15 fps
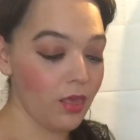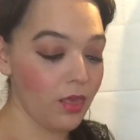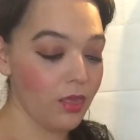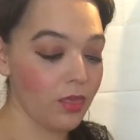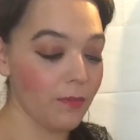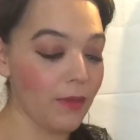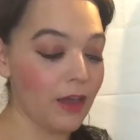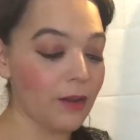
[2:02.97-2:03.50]
The
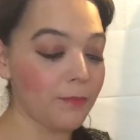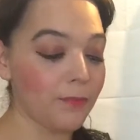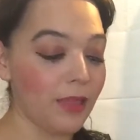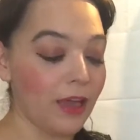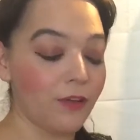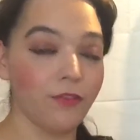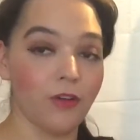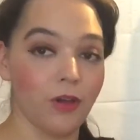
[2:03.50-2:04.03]
man in
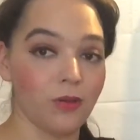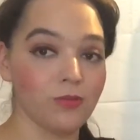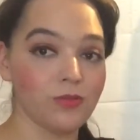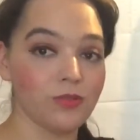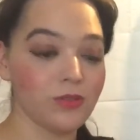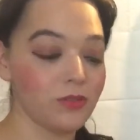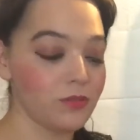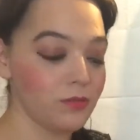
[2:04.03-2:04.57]
black
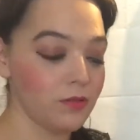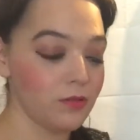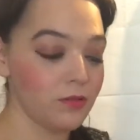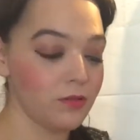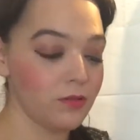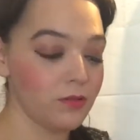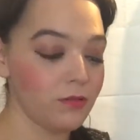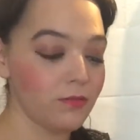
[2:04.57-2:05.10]
froze.
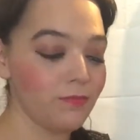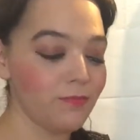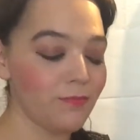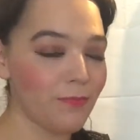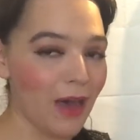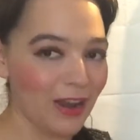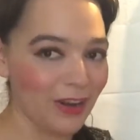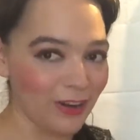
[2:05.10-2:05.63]

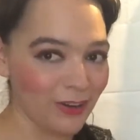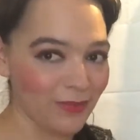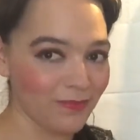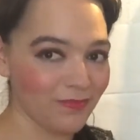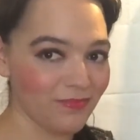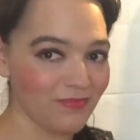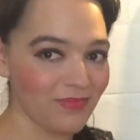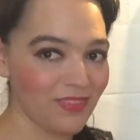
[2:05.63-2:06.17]
"Better,"
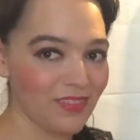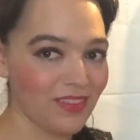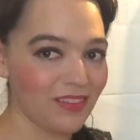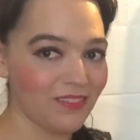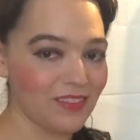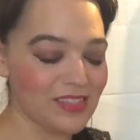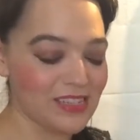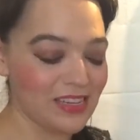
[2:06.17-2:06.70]

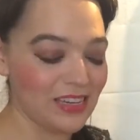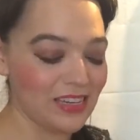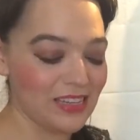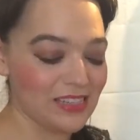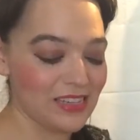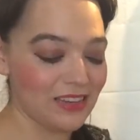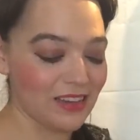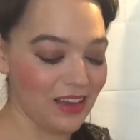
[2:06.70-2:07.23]
Vizzini
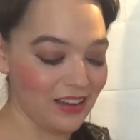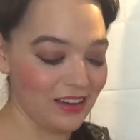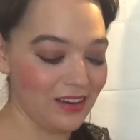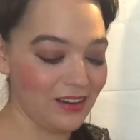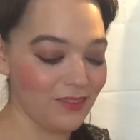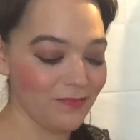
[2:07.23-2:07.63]
nodded.